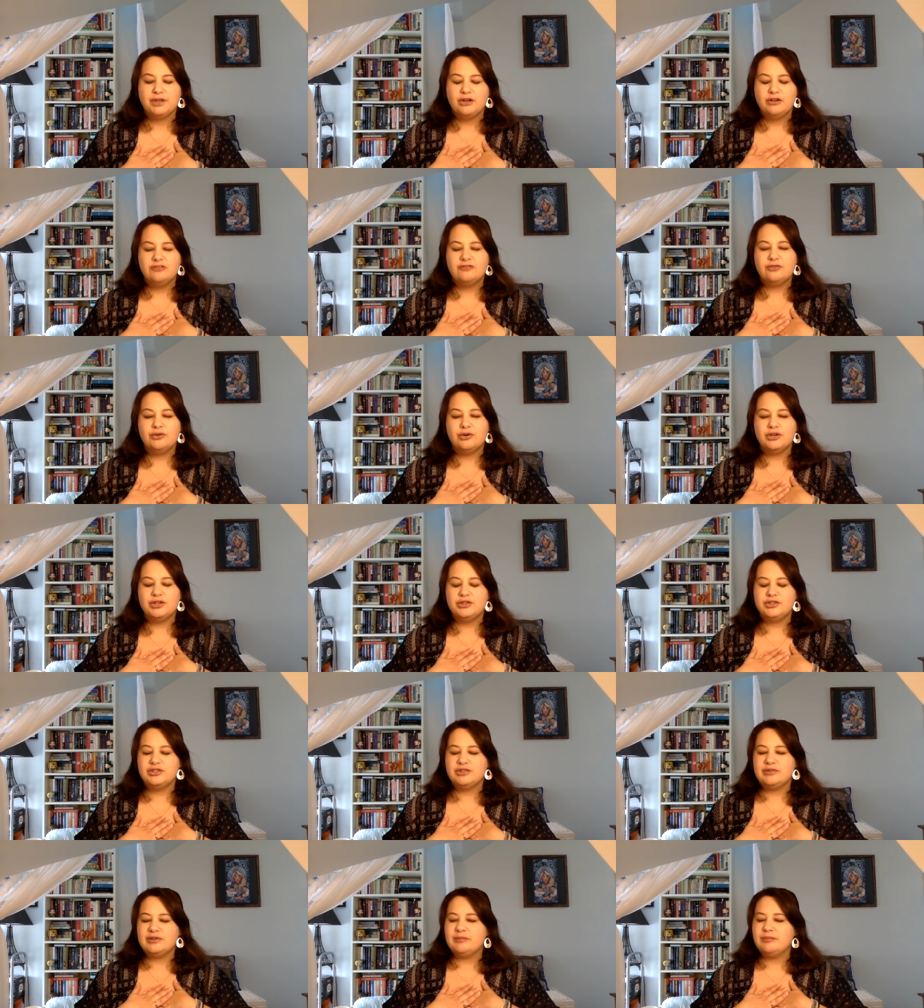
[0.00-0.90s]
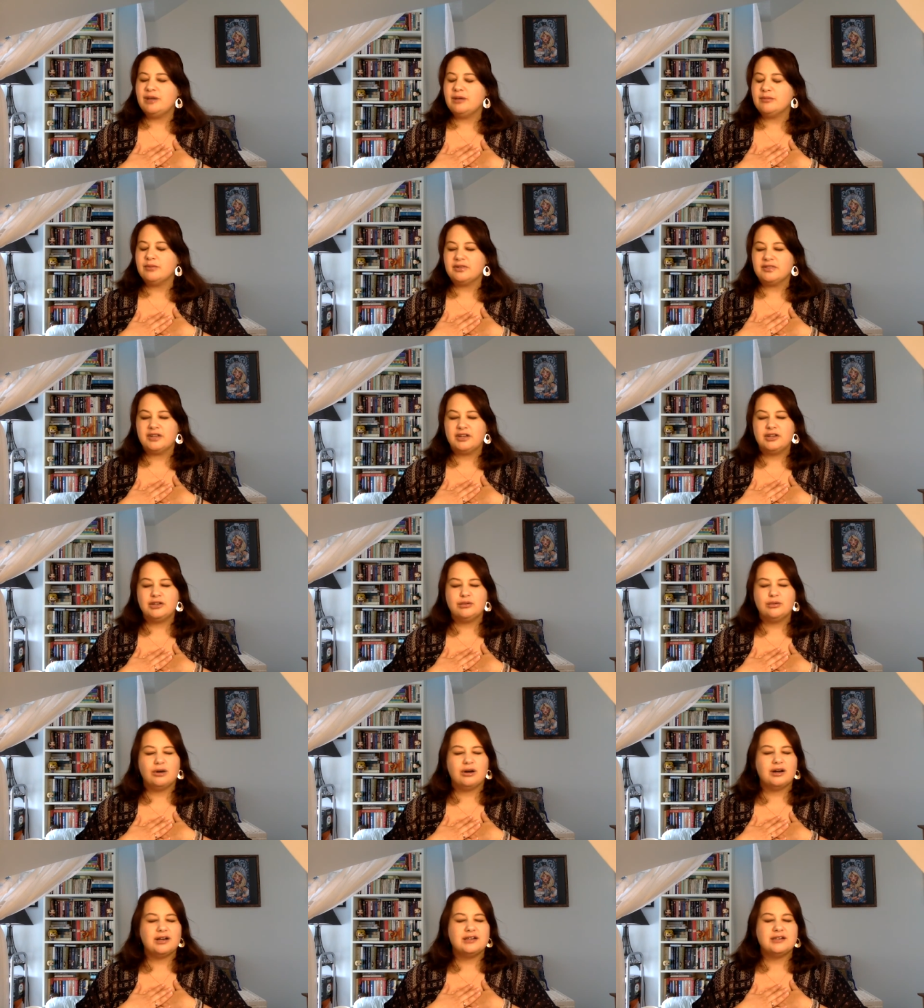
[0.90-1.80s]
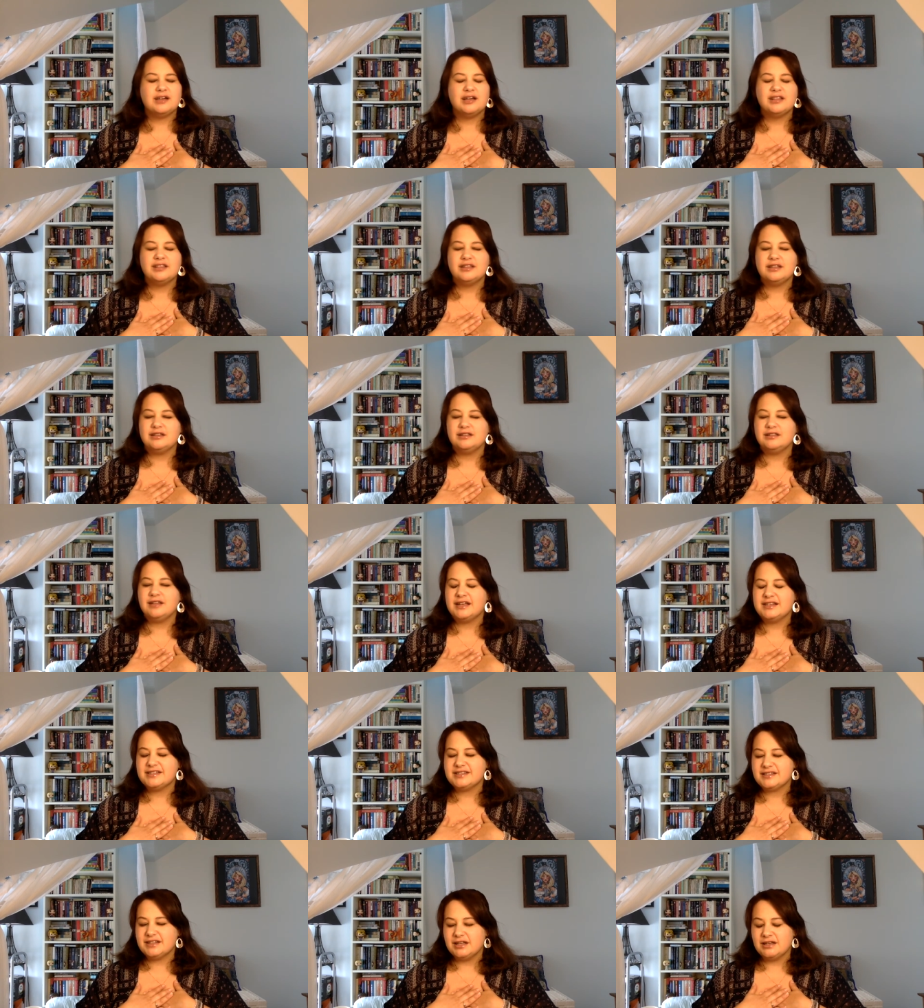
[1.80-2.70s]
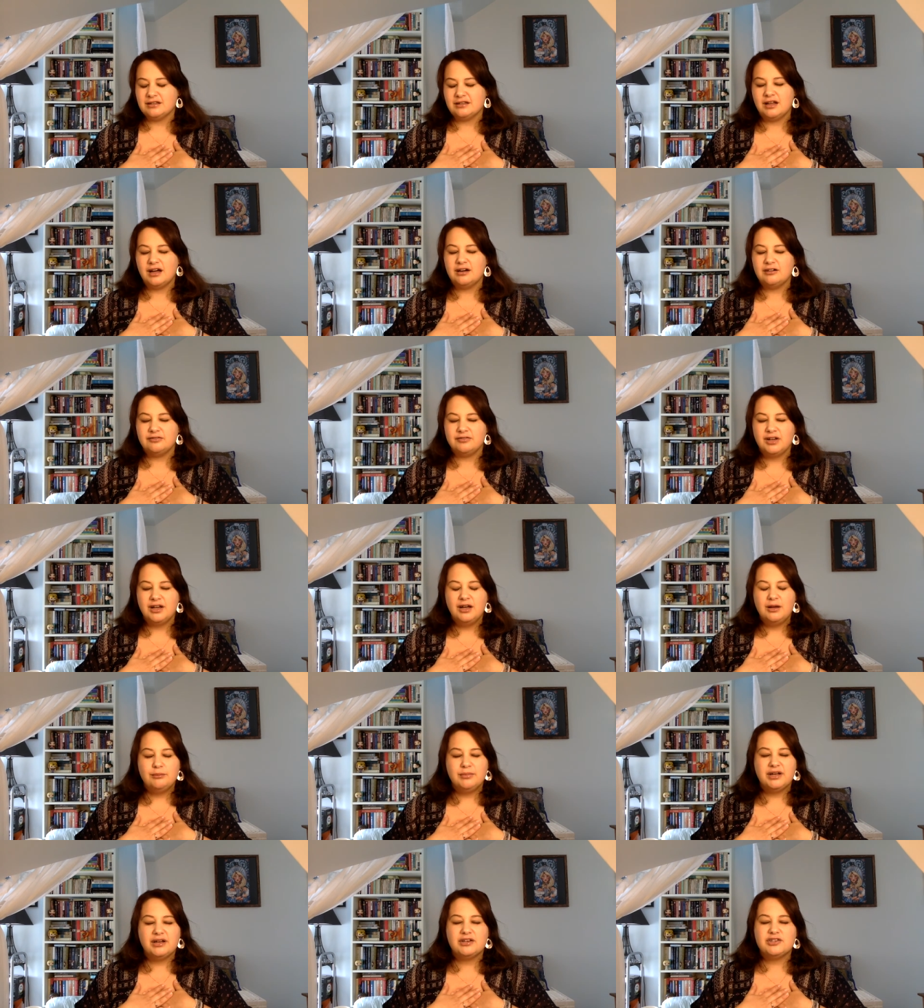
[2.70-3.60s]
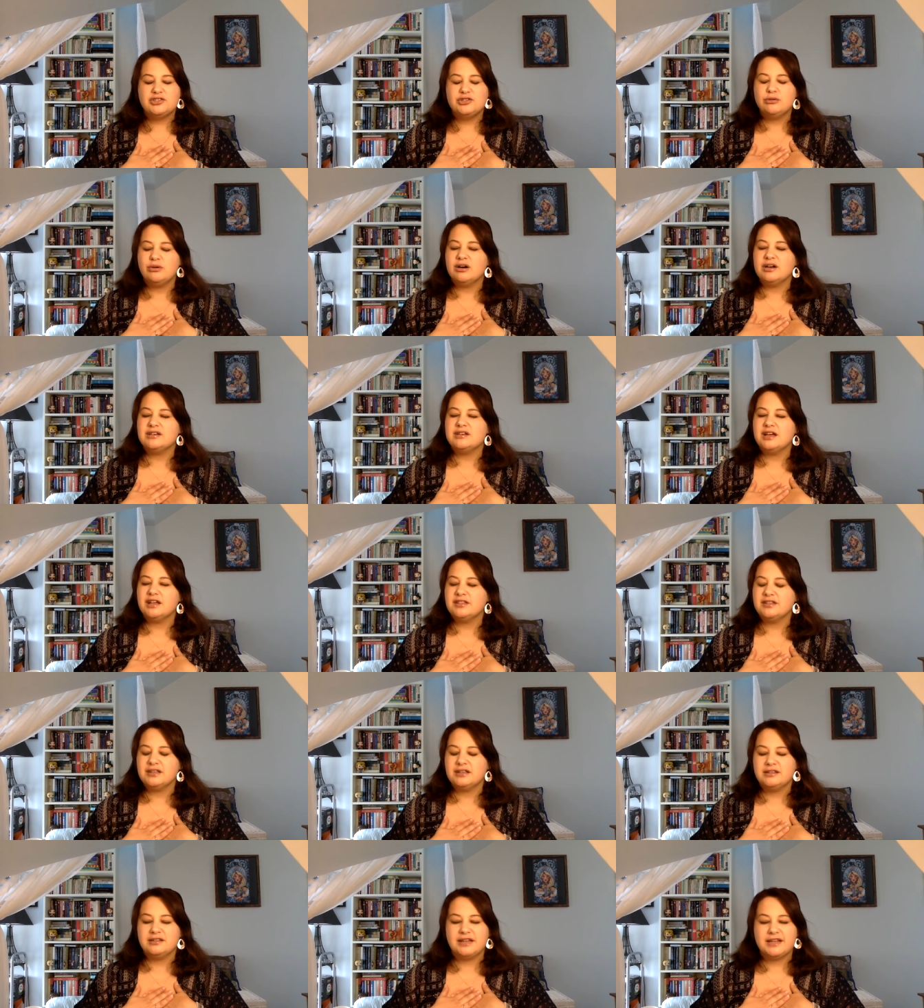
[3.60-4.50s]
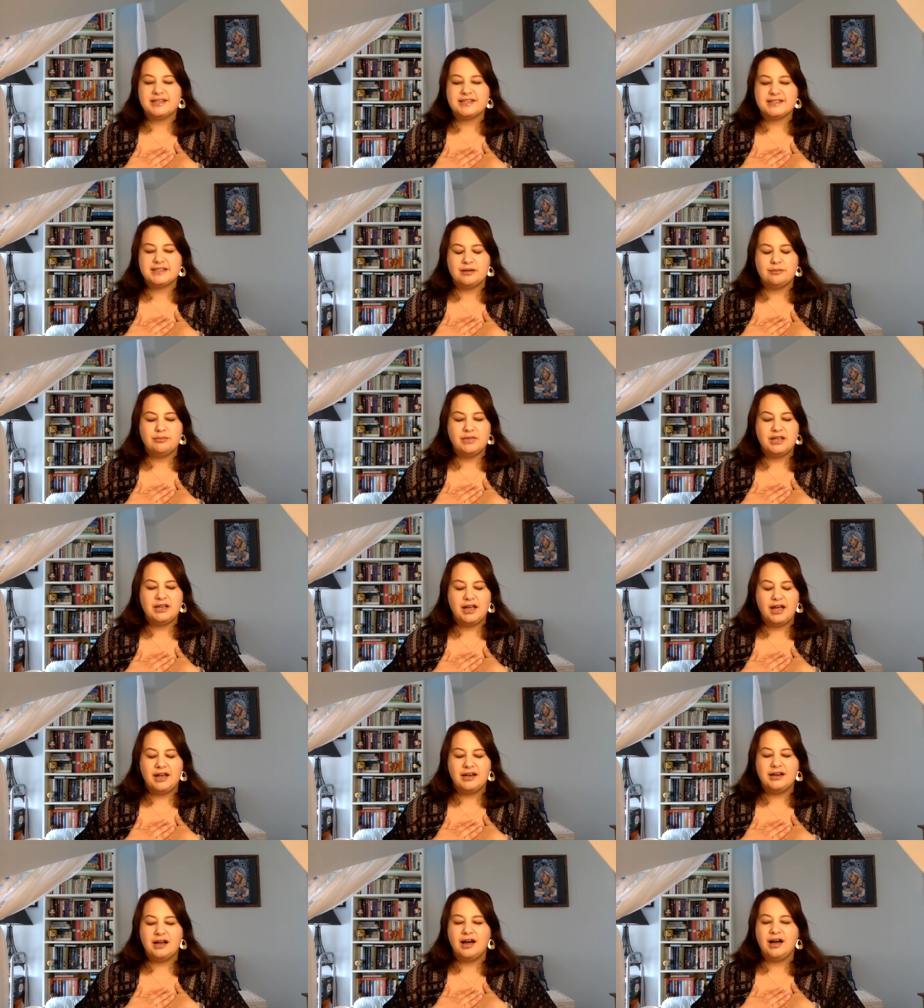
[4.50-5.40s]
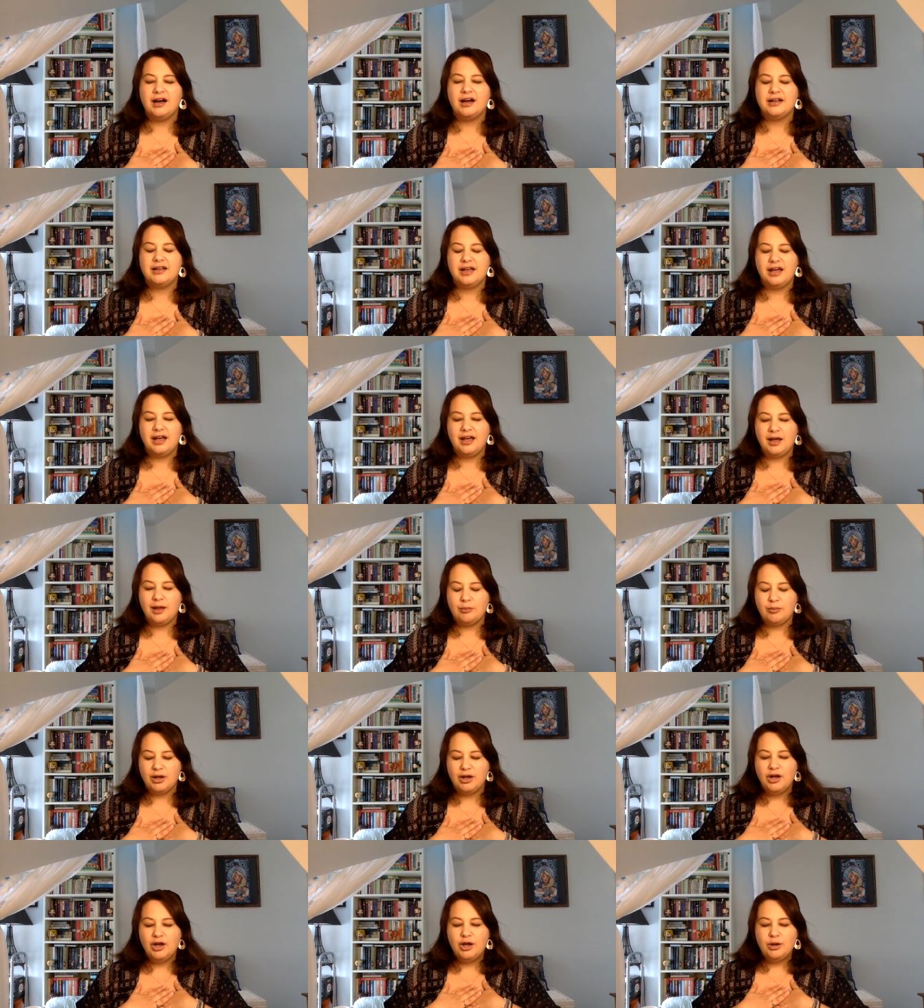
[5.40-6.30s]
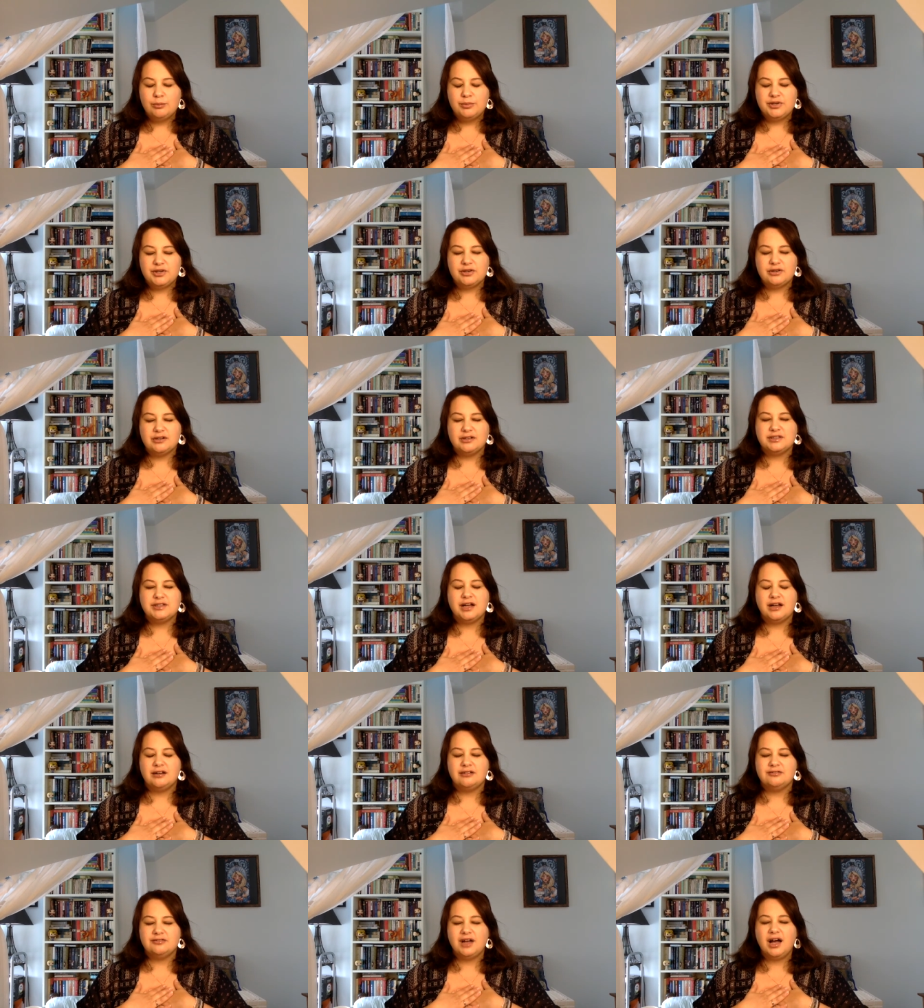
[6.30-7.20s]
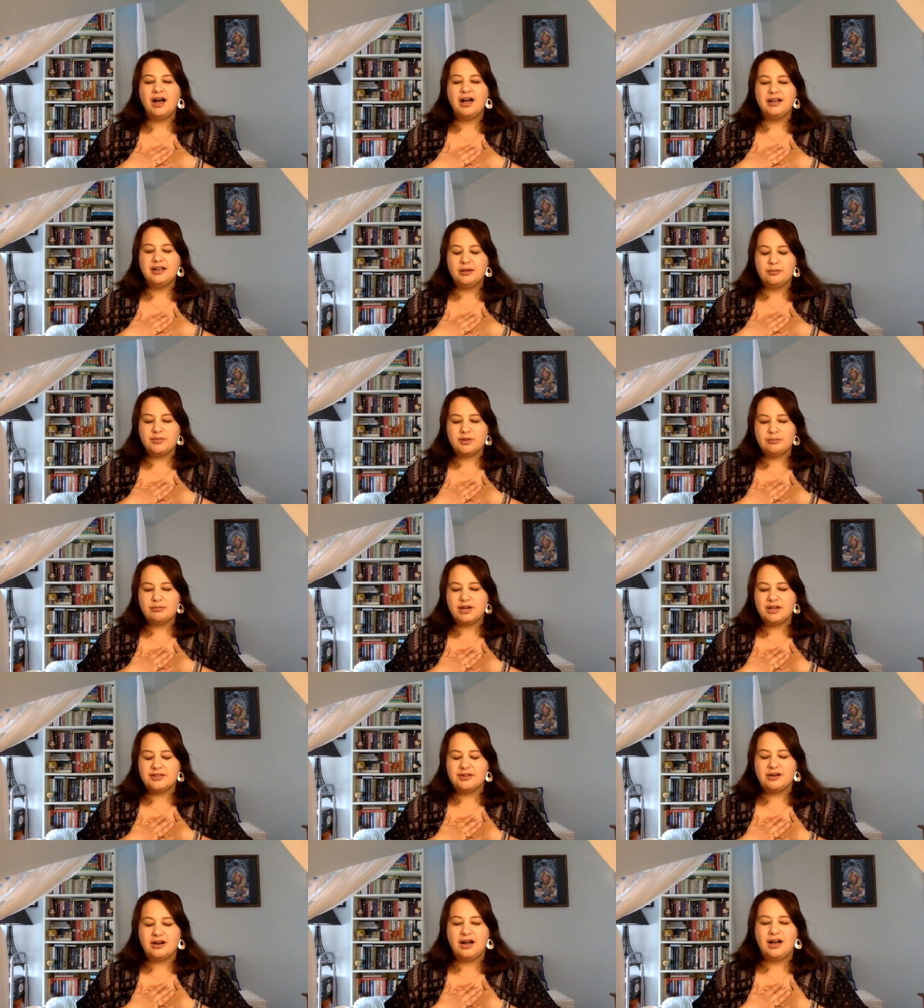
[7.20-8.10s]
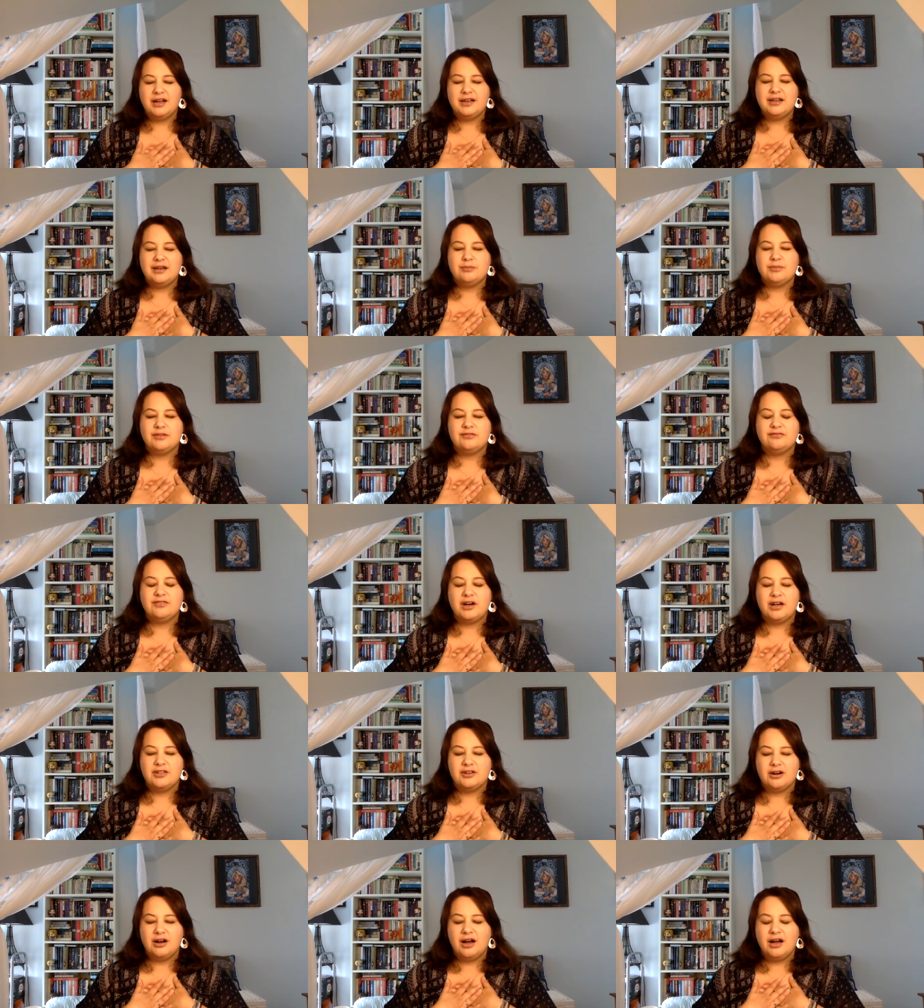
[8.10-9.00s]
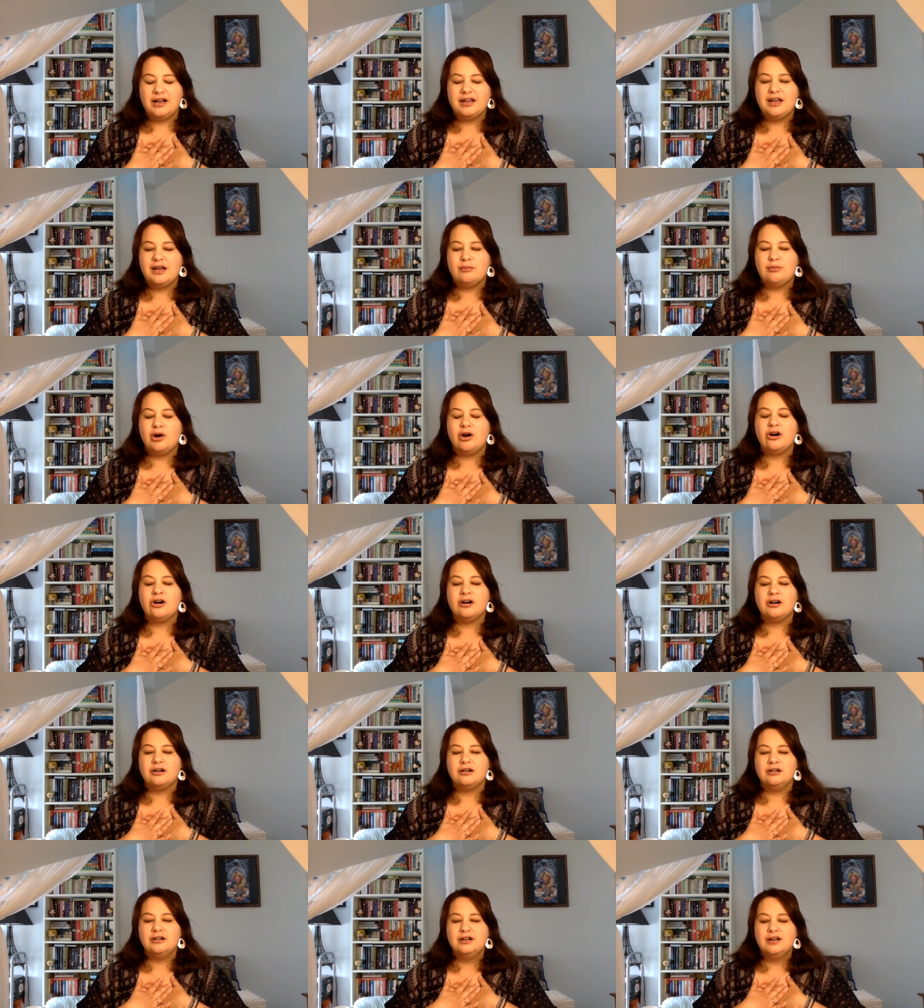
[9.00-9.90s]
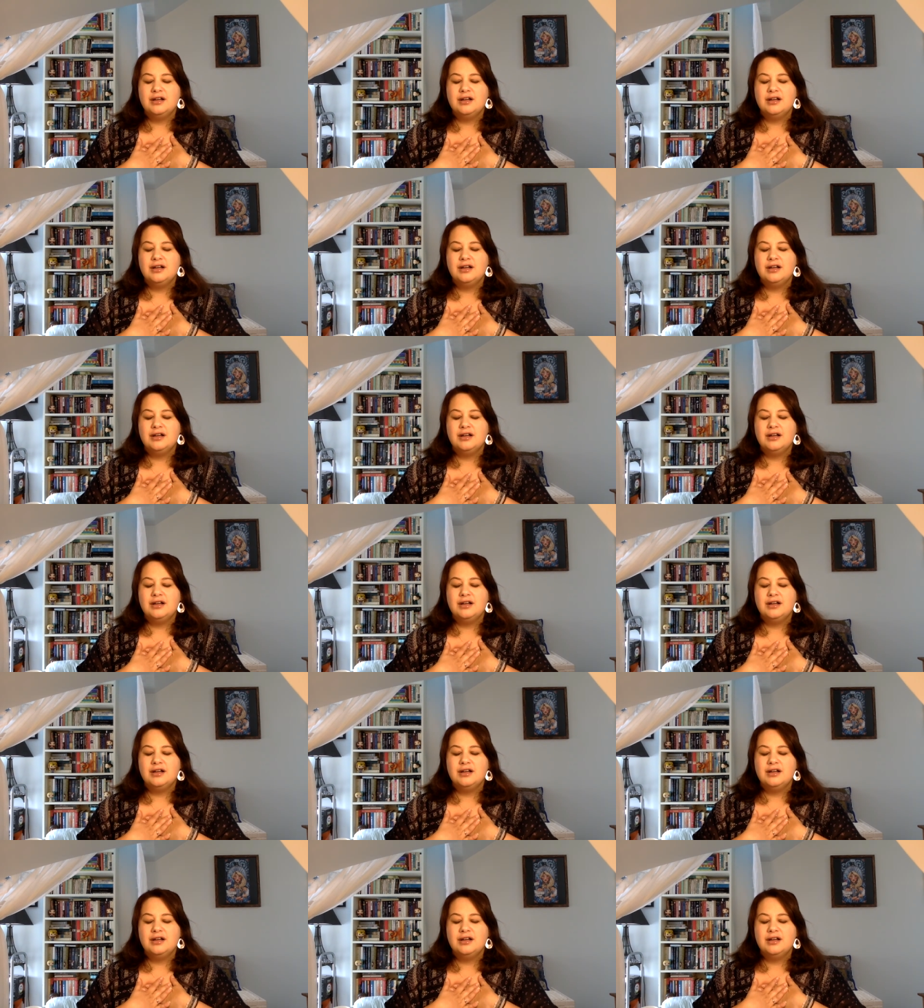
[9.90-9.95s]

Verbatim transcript: for you to remember that you are nothing less than love, because you are nothing less than me, and I am pure love. I am the mother, I am the father, I am all.